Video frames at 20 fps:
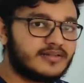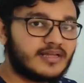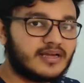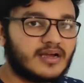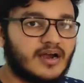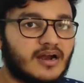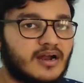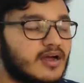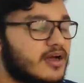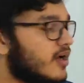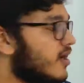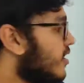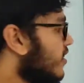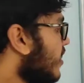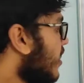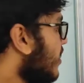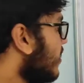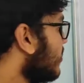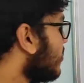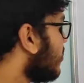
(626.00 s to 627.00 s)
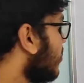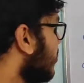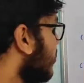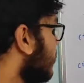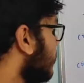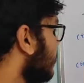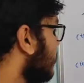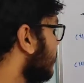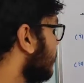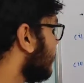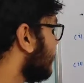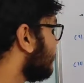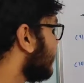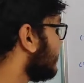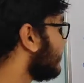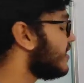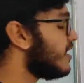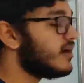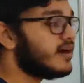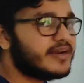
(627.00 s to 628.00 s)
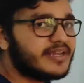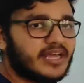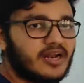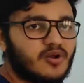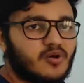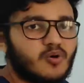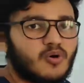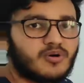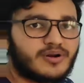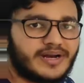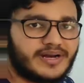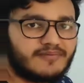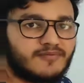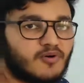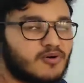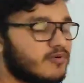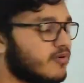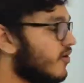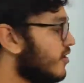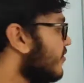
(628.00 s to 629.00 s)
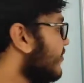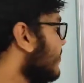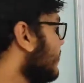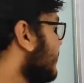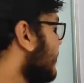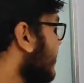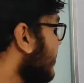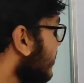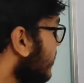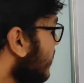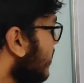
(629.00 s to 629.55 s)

the color, it may be colored yellow or red, whatever it may be.